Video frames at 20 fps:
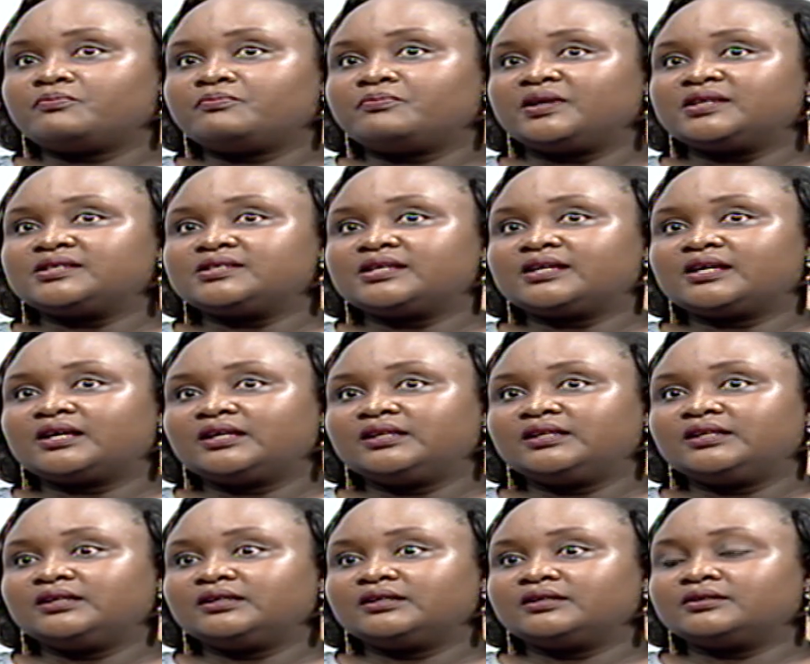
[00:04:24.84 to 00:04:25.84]

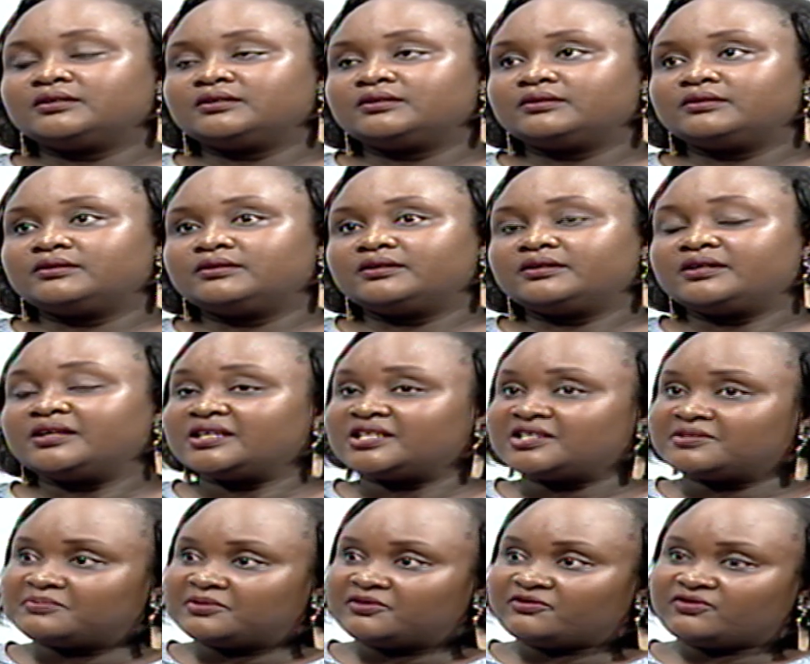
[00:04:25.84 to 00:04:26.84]
basically, uh, the
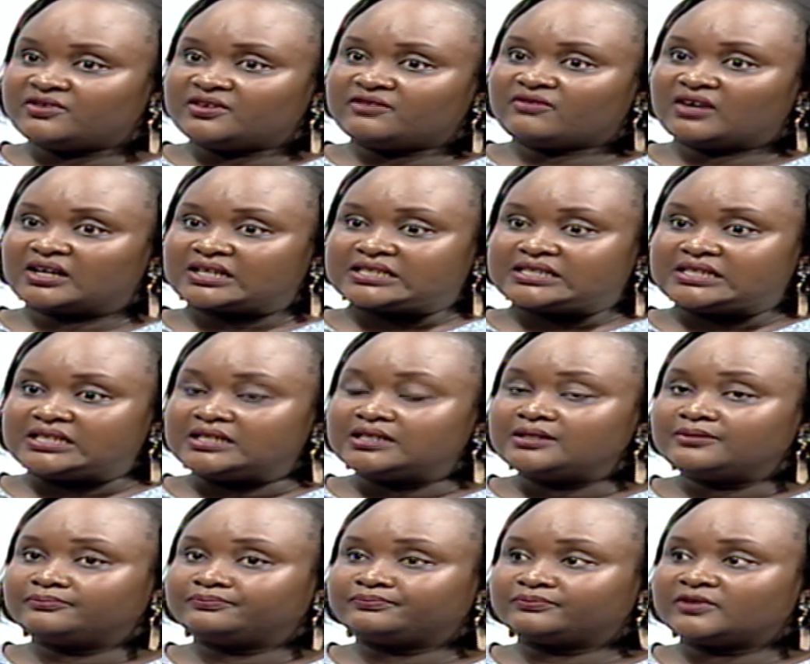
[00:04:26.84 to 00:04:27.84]
H P V
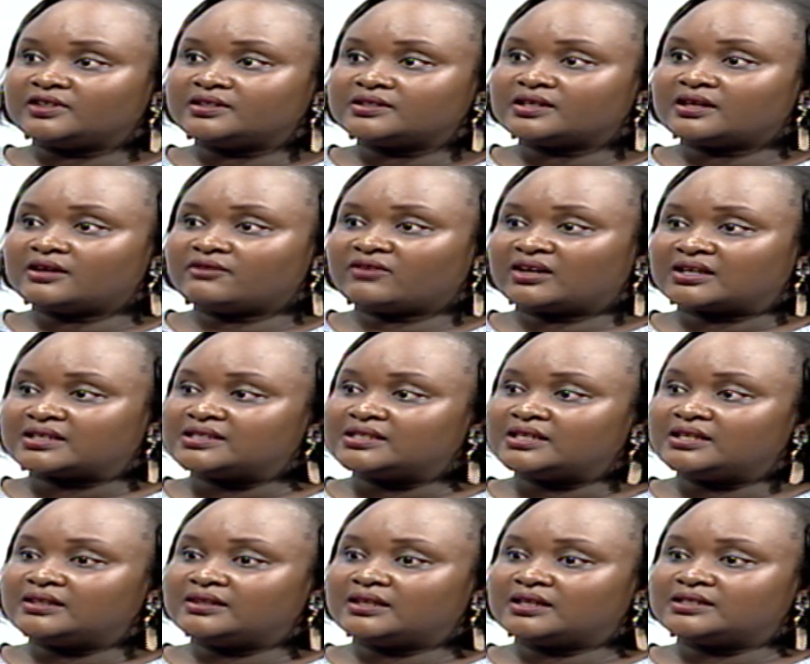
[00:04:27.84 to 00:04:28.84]
vaccine is a
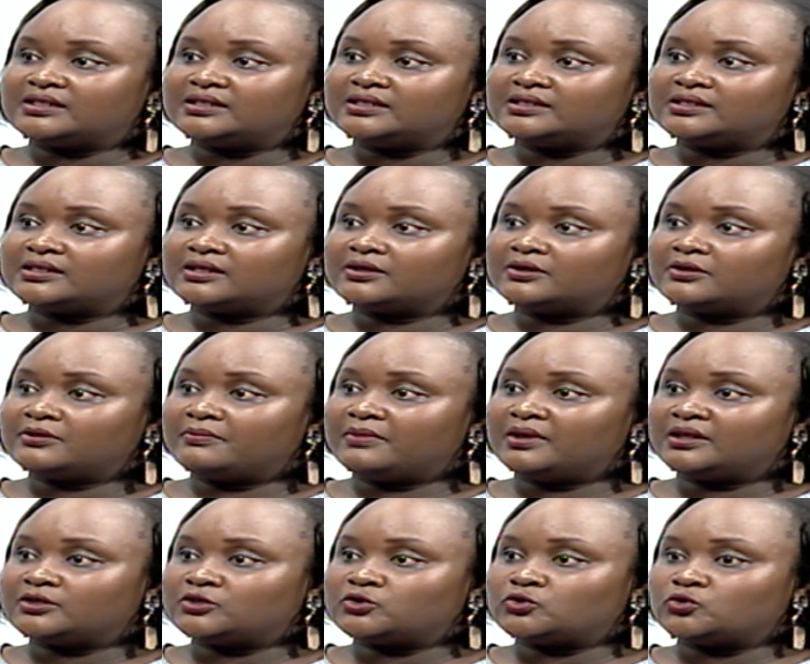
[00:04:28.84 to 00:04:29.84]
vaccine that is uh,
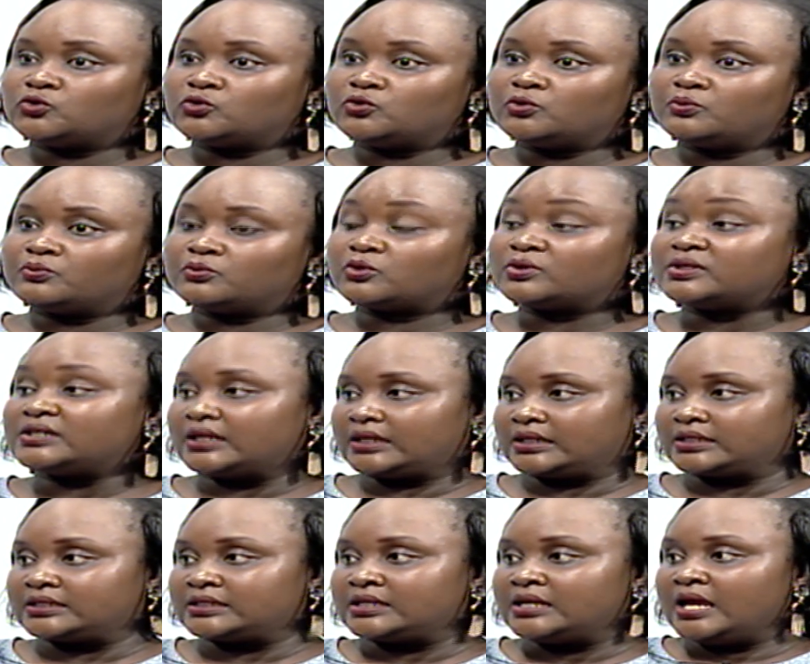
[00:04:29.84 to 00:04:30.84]
meant to
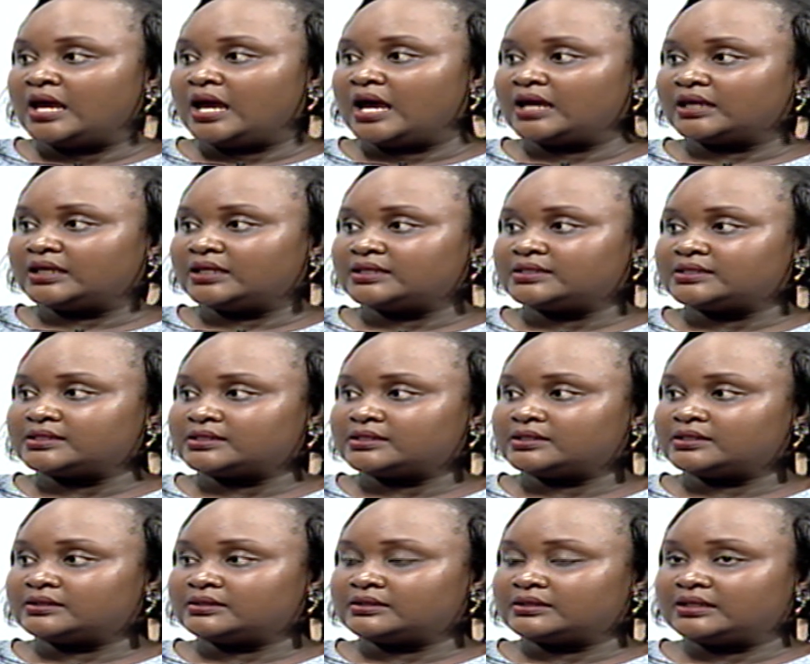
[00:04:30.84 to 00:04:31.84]
protect against
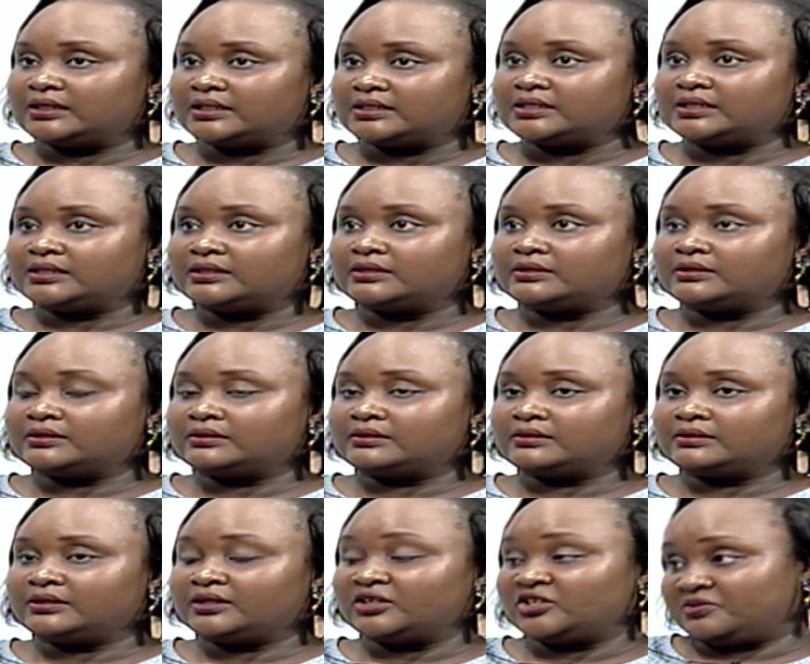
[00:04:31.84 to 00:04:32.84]
uh, getting
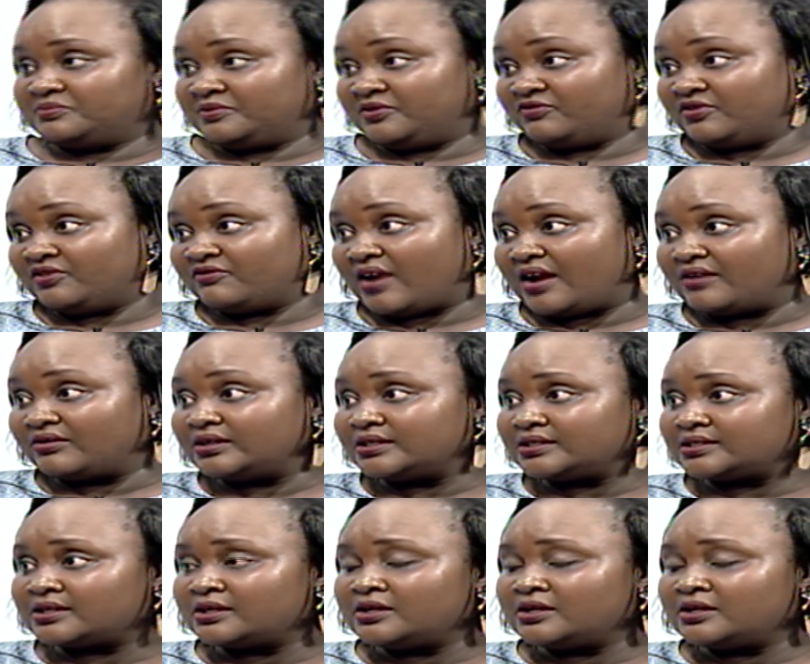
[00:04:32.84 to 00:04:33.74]
the H P V virus.